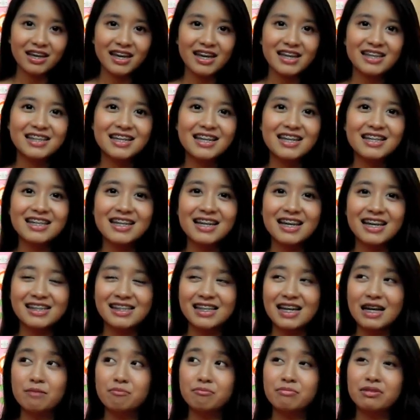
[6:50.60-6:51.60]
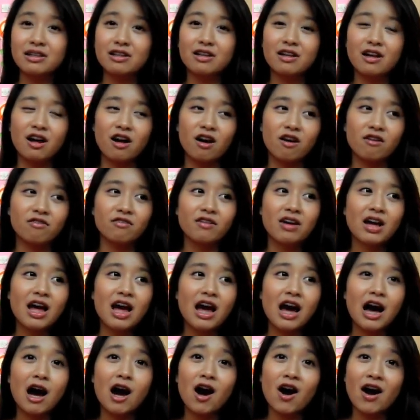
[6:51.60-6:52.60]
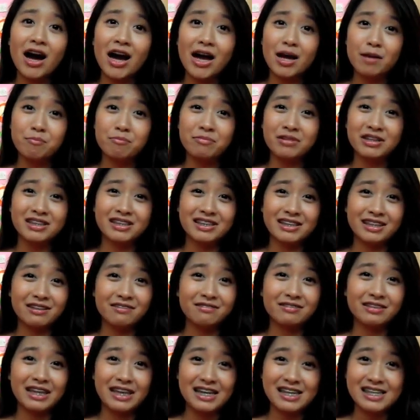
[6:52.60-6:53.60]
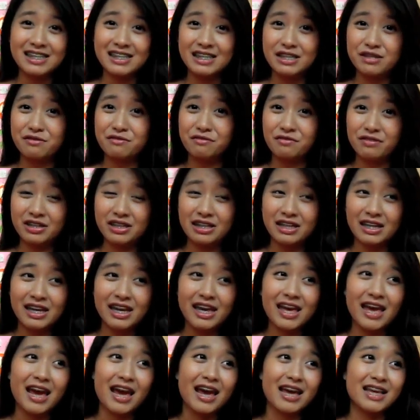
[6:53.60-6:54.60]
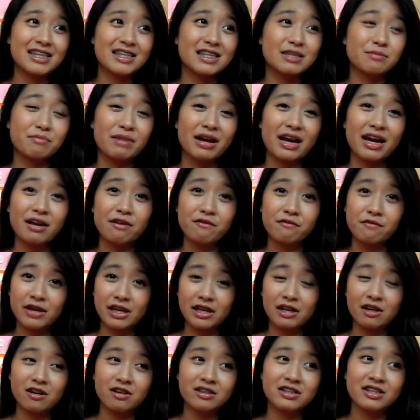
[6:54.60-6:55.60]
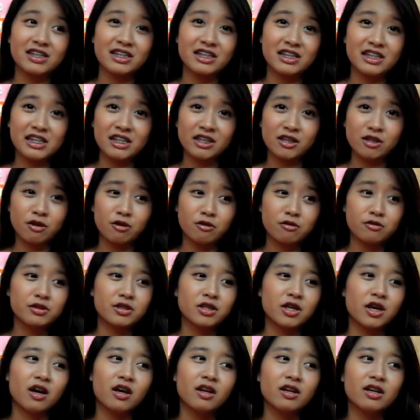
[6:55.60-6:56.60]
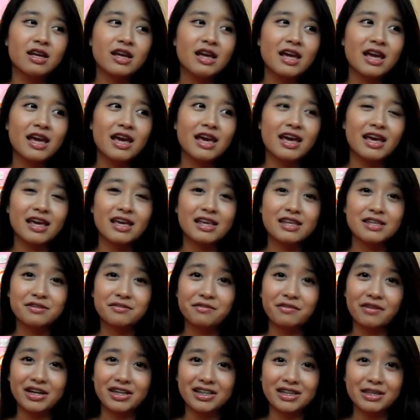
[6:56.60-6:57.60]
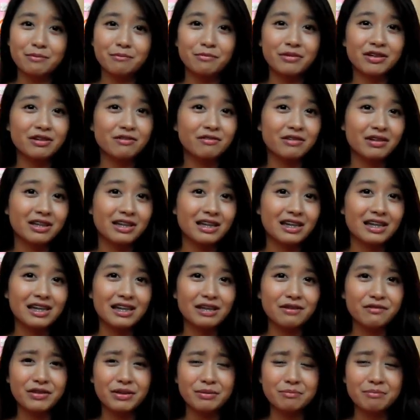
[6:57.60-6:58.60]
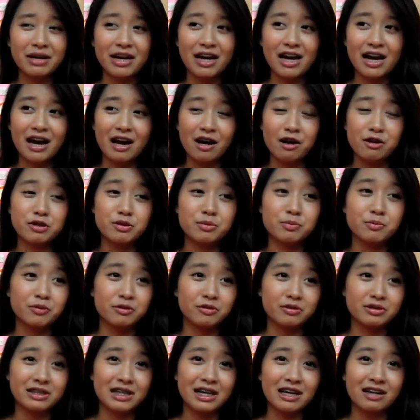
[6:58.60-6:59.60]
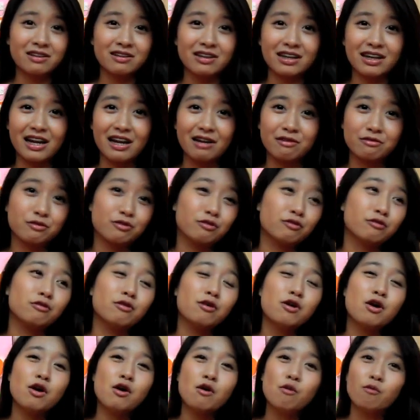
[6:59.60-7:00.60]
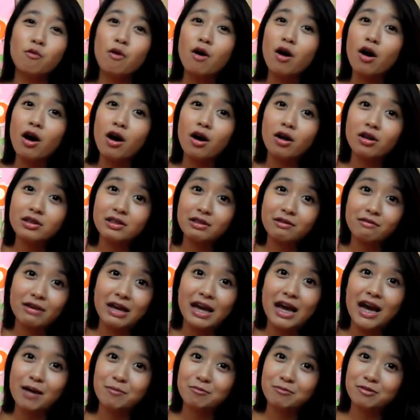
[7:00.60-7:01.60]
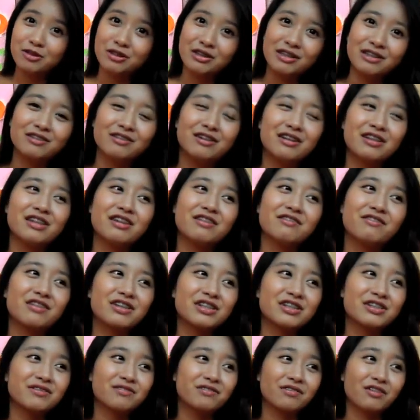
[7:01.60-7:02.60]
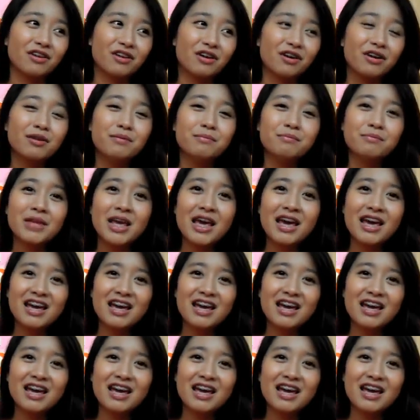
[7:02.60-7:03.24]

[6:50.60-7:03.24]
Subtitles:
Okay, just an example of how I perceive things differently as my weight loss journey goes on is, for example, when the lift in my house broke down and I have to walk all the way up to the 21st floor.